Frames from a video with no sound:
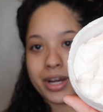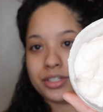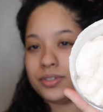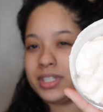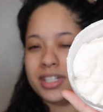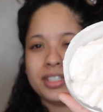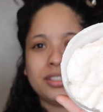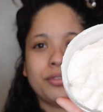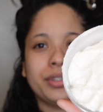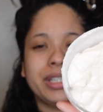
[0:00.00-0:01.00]
As you see, this is
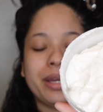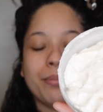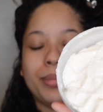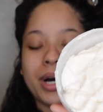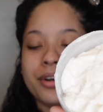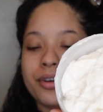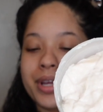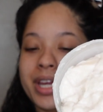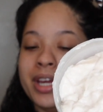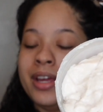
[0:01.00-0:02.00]
a really
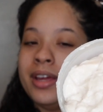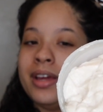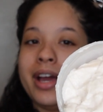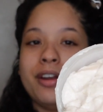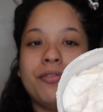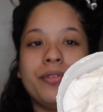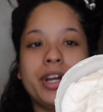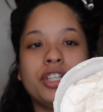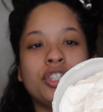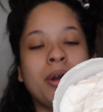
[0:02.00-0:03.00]
buttery and rich